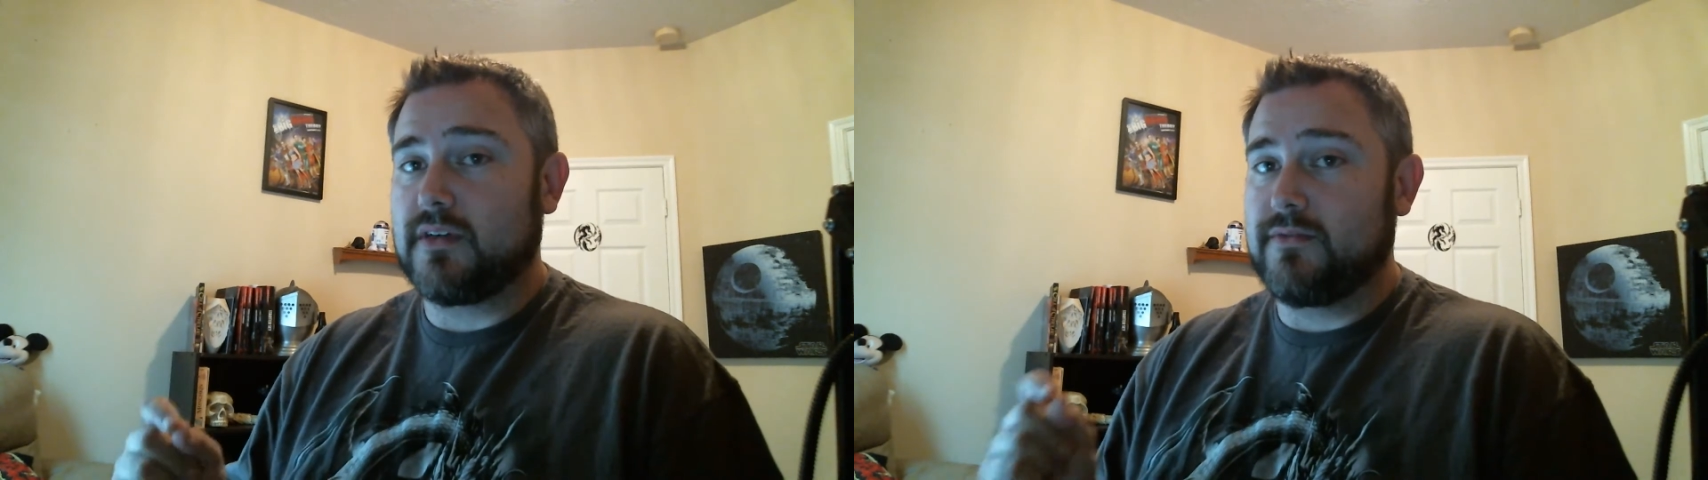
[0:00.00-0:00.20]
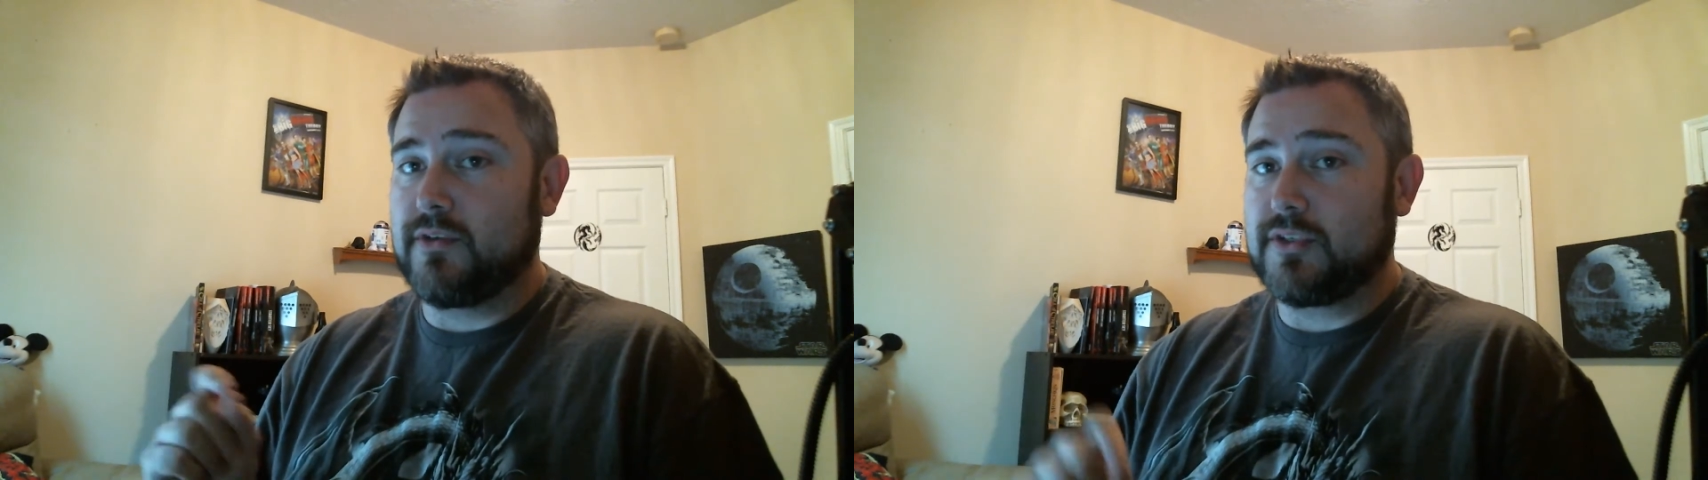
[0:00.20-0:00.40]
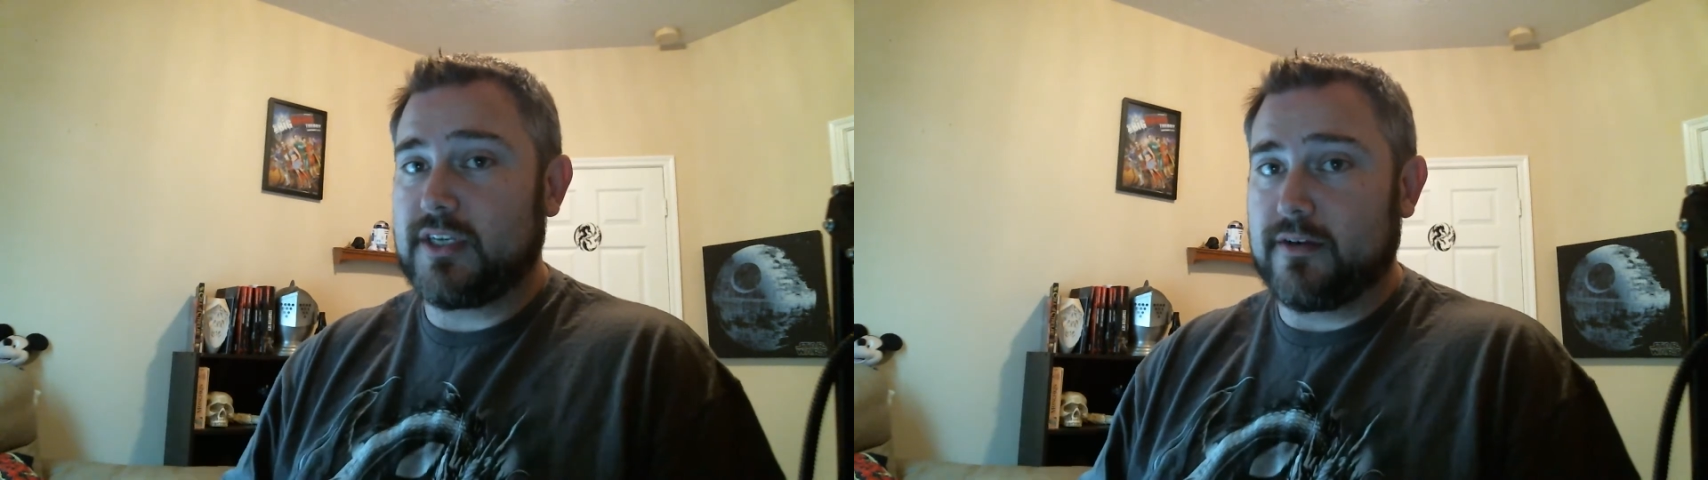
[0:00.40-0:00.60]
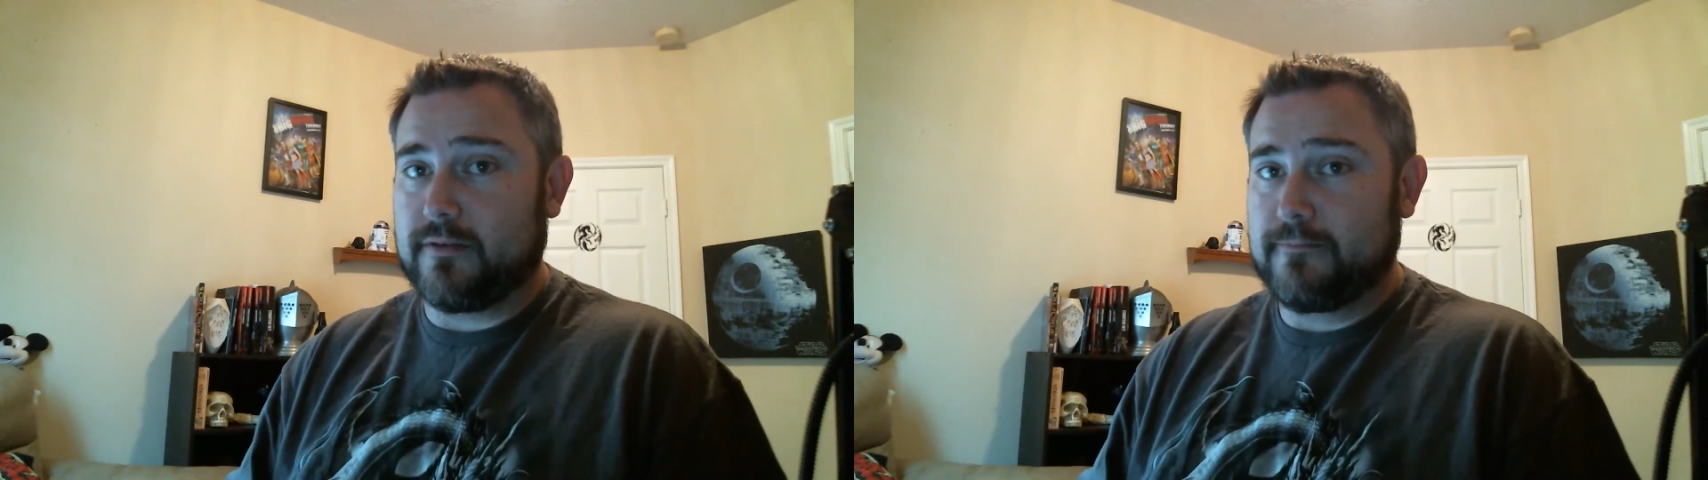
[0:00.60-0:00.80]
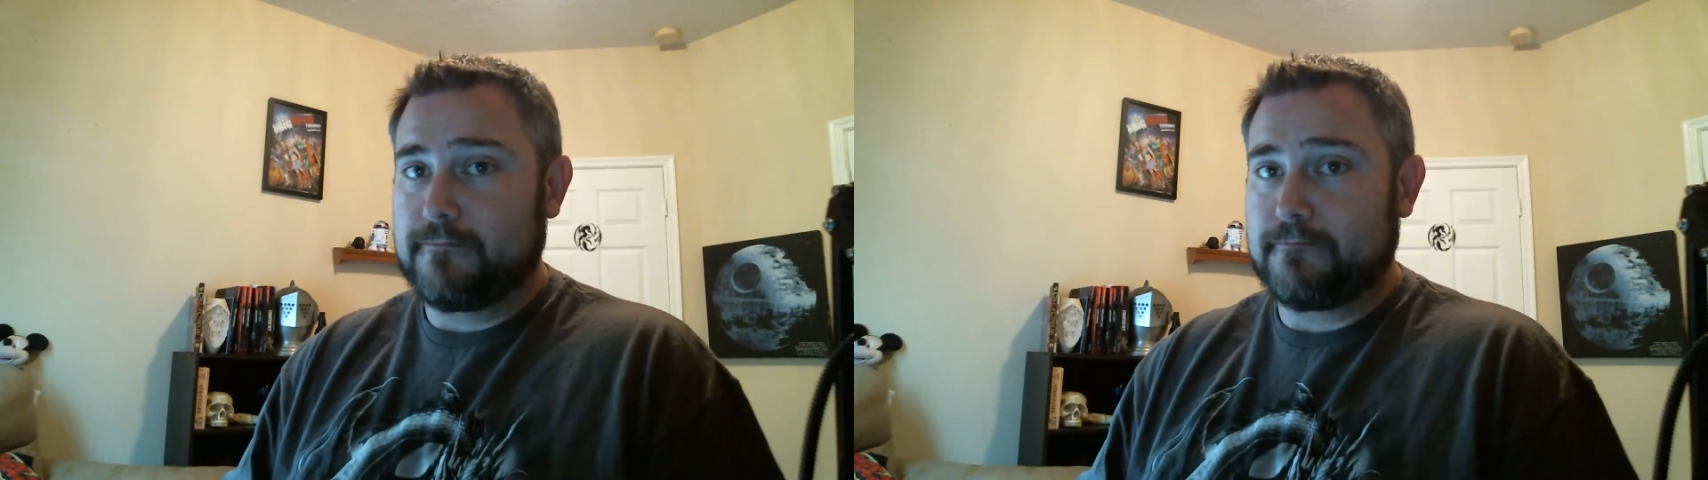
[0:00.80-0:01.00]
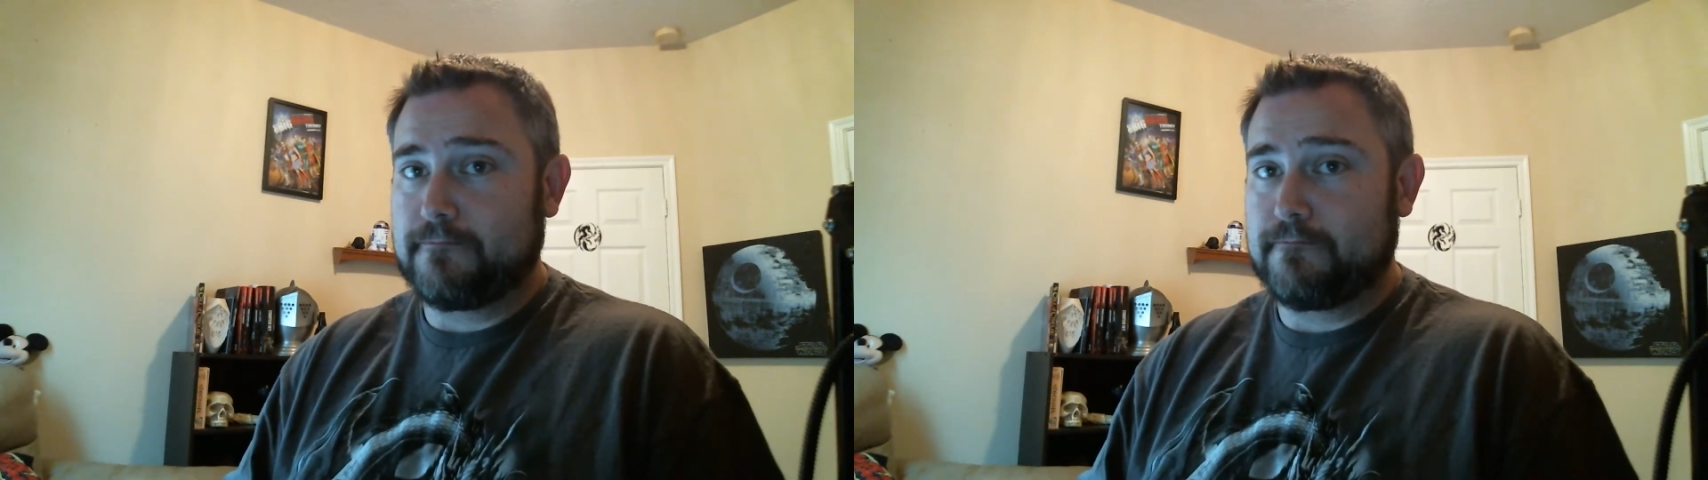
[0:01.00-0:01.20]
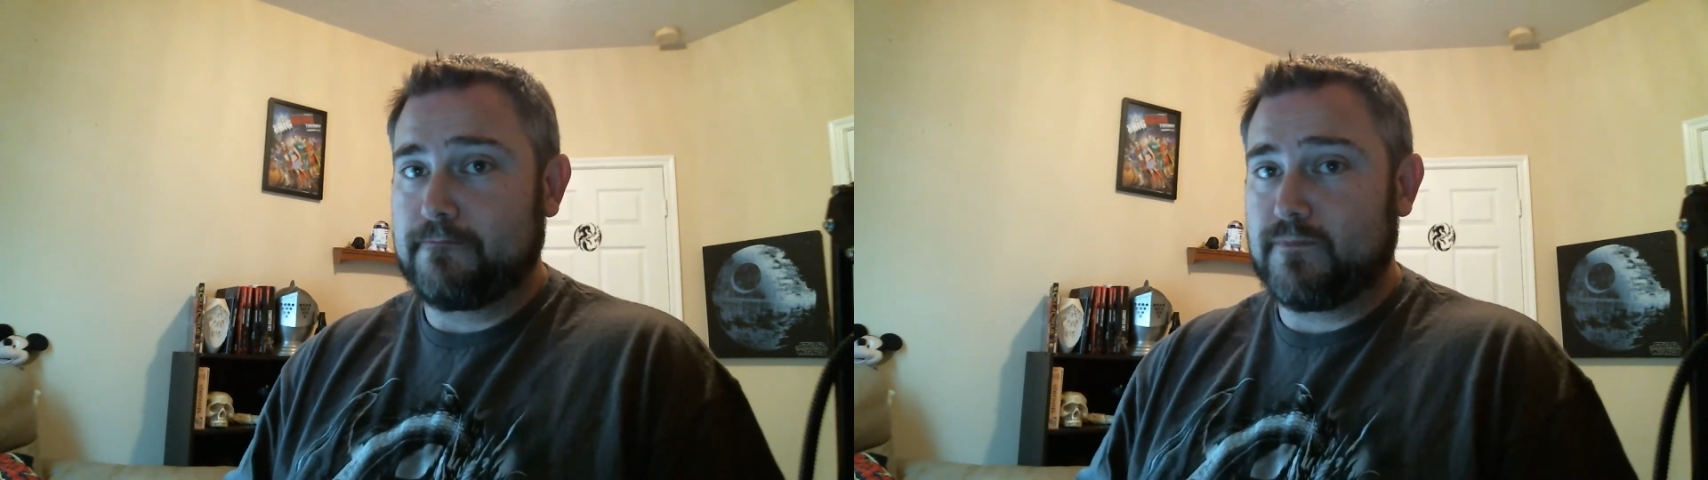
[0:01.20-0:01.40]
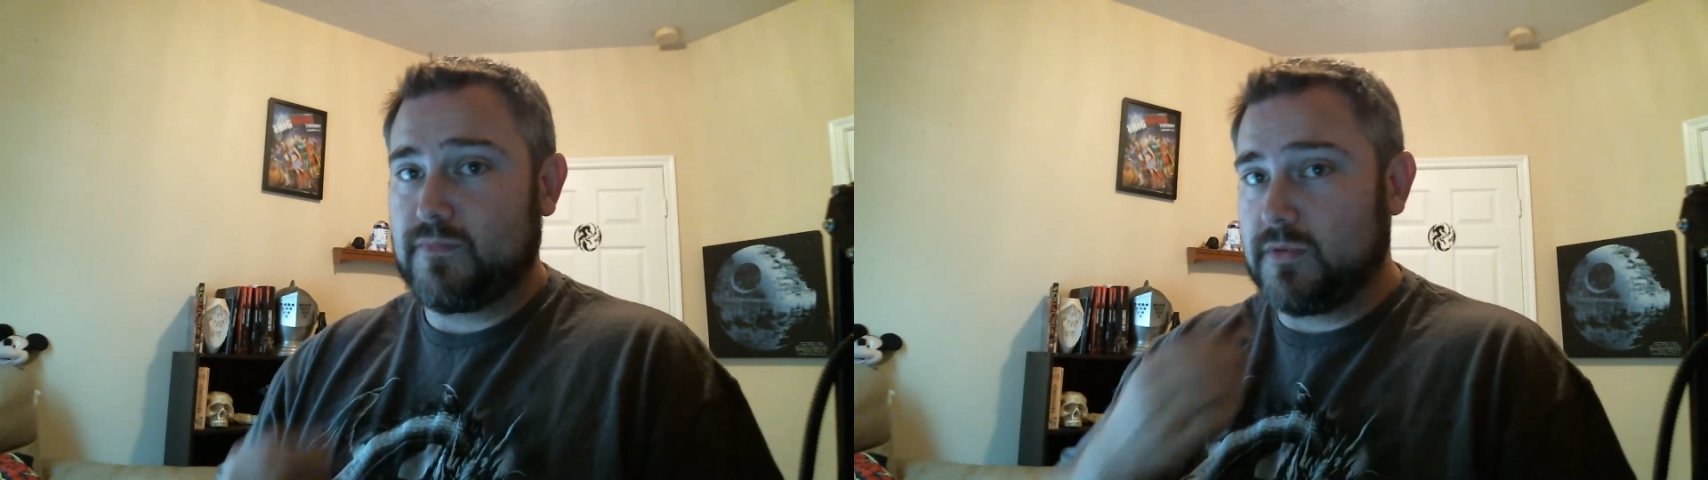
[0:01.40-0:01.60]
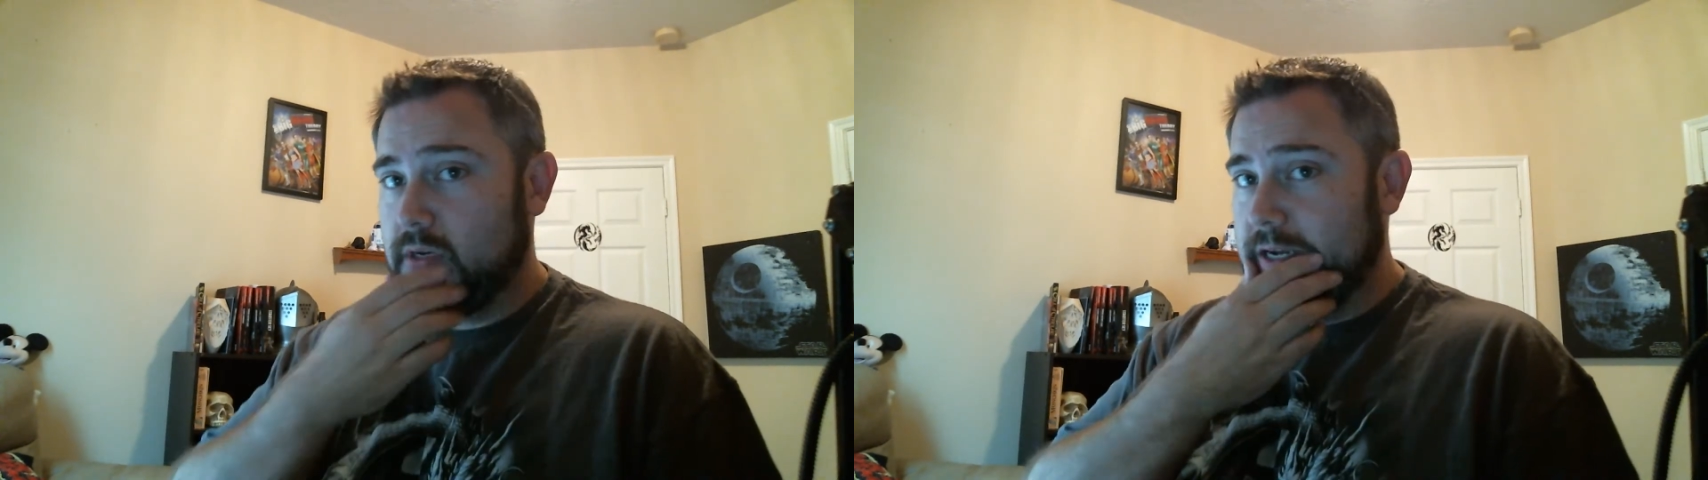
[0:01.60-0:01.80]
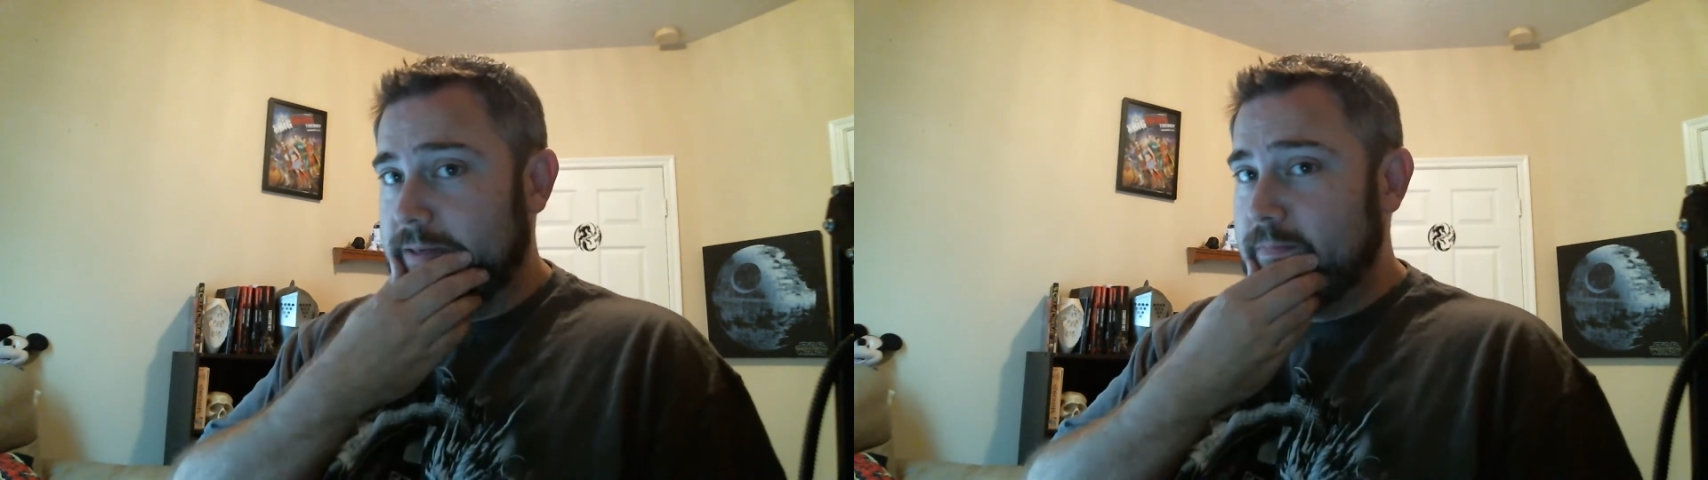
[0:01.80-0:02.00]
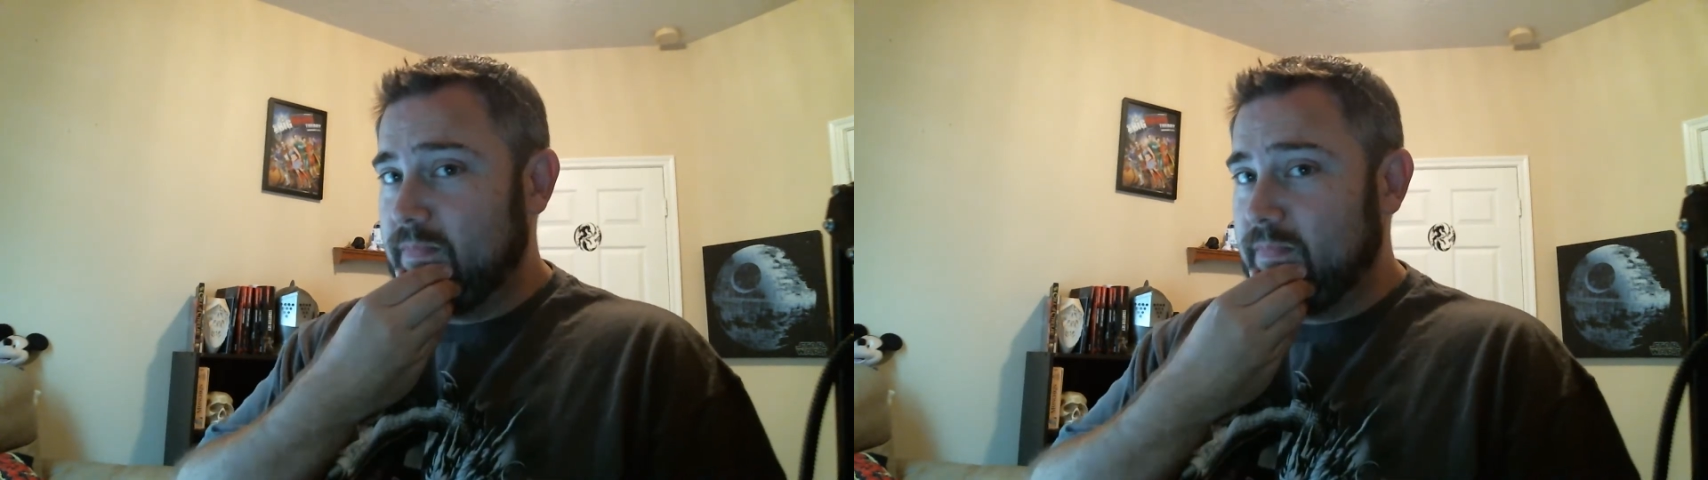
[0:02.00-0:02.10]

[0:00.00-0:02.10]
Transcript: of your skill. Okay,